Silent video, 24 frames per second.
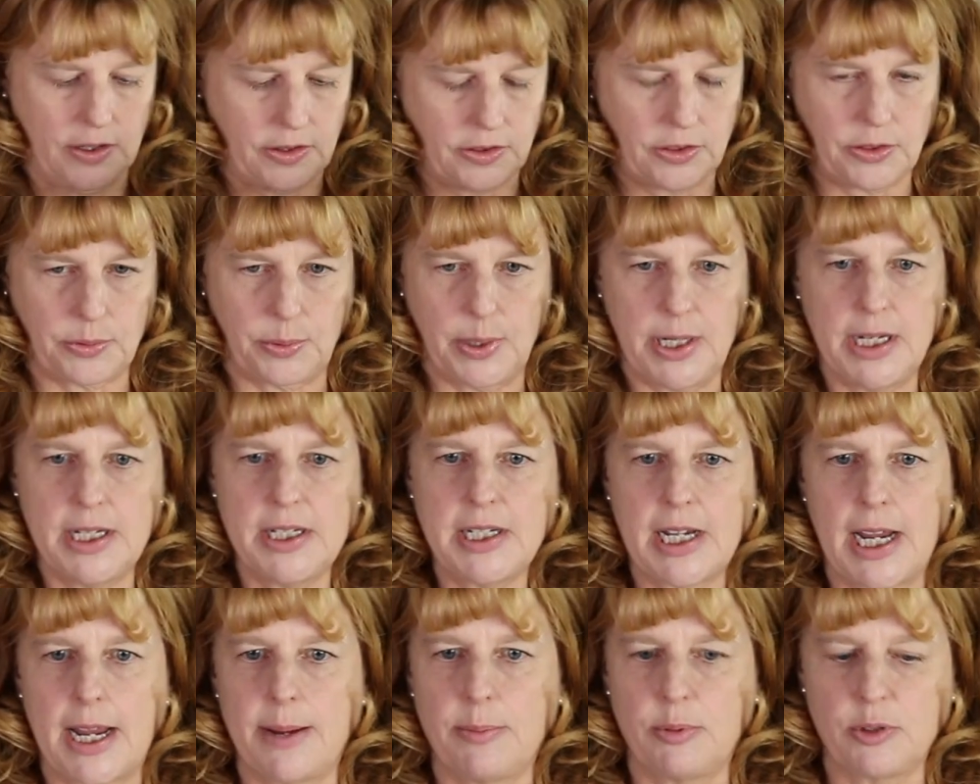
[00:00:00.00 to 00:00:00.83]
three
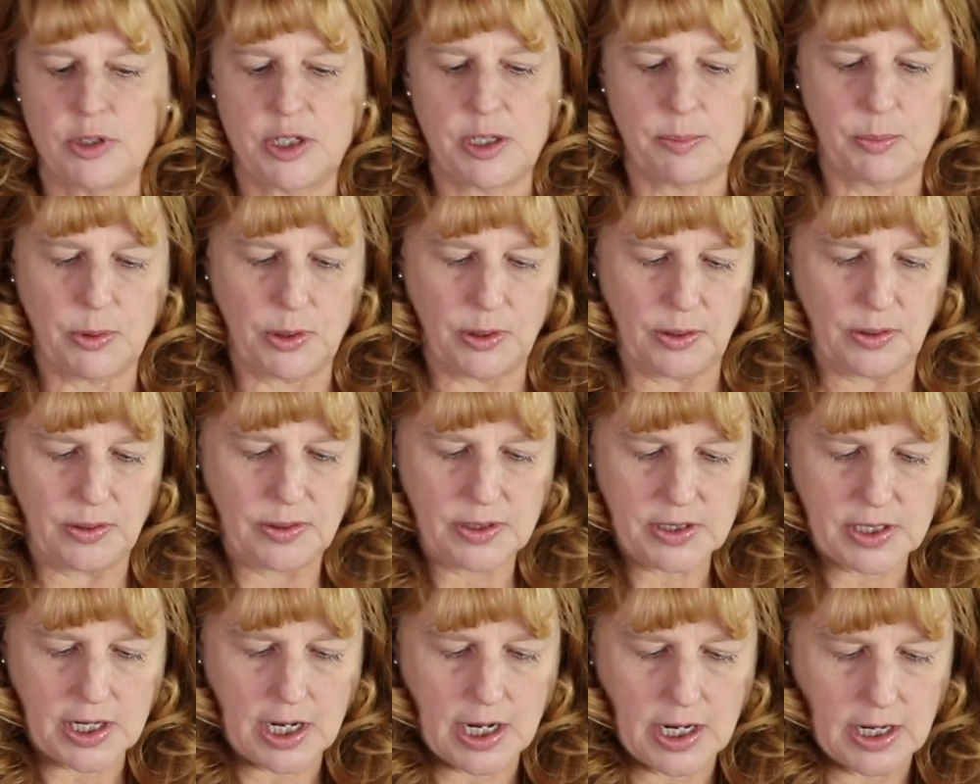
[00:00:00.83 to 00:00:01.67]

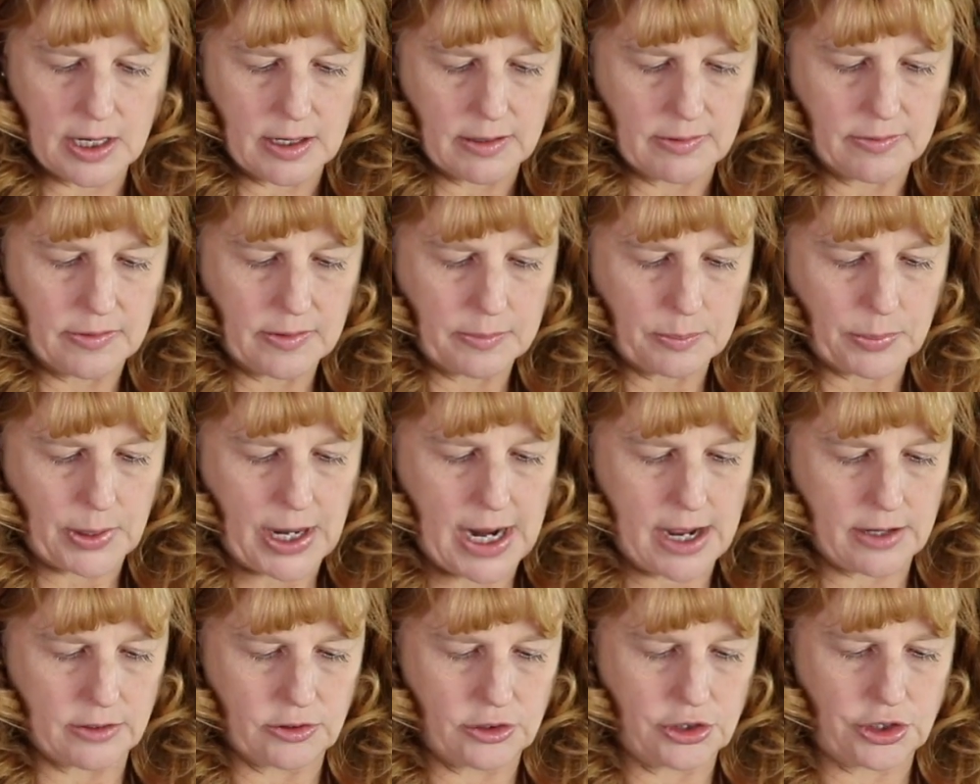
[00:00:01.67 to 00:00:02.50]
tablespoons of
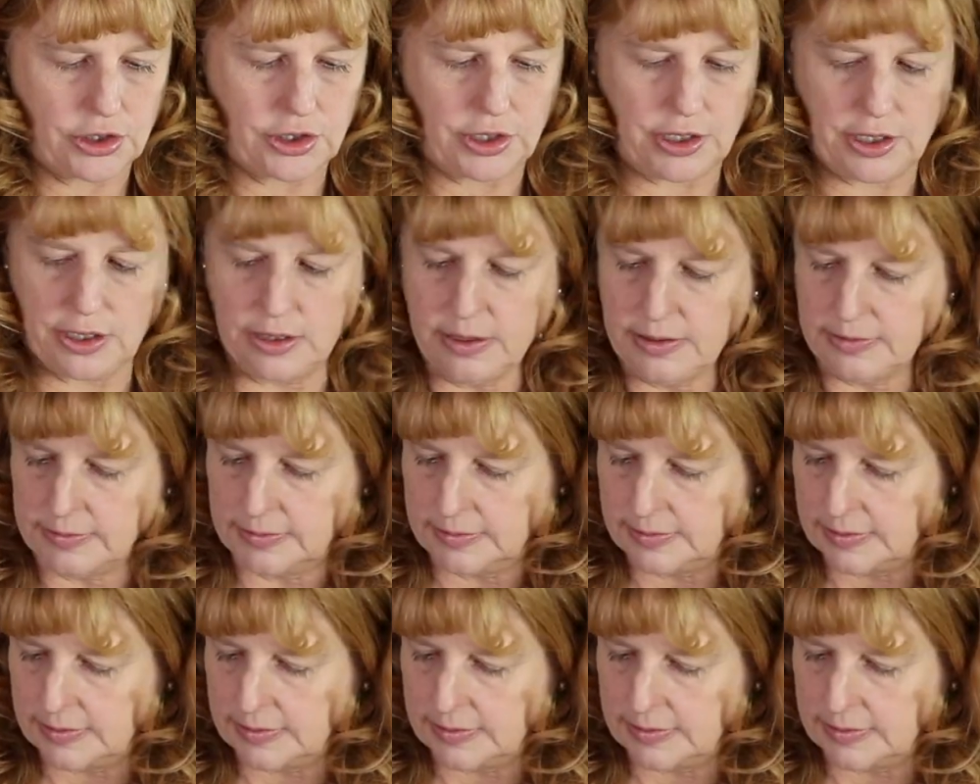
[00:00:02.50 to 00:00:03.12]
brown sugar,